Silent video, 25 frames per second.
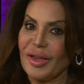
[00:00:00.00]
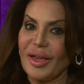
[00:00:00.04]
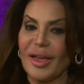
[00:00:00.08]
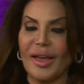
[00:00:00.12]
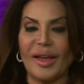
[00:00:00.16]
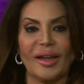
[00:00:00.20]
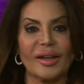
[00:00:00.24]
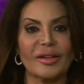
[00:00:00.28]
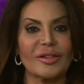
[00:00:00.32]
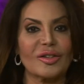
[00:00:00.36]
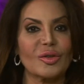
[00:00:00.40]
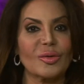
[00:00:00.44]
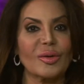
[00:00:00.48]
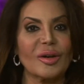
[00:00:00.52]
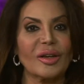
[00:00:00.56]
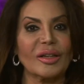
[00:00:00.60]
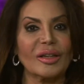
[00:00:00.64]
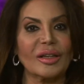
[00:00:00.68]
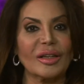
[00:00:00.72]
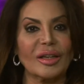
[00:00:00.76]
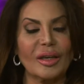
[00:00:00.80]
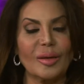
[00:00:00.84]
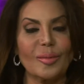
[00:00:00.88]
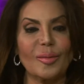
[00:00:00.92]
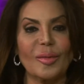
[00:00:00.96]
answering an
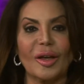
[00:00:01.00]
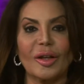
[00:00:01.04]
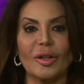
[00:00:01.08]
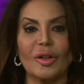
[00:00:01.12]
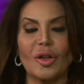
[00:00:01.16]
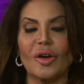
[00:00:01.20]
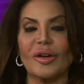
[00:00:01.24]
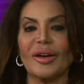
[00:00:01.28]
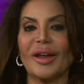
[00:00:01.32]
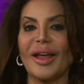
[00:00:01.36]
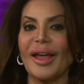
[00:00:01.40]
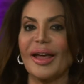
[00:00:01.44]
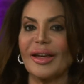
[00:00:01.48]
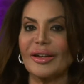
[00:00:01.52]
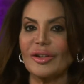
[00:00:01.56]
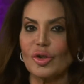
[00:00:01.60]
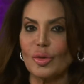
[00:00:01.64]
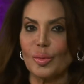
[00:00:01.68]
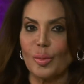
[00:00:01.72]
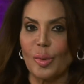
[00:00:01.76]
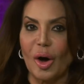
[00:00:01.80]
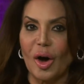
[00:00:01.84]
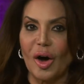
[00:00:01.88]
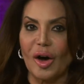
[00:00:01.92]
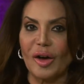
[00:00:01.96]
email on
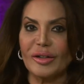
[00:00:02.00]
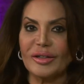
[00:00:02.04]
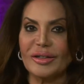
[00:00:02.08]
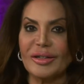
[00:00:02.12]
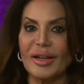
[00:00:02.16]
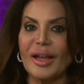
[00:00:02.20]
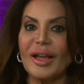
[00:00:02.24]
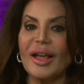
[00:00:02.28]
andropause,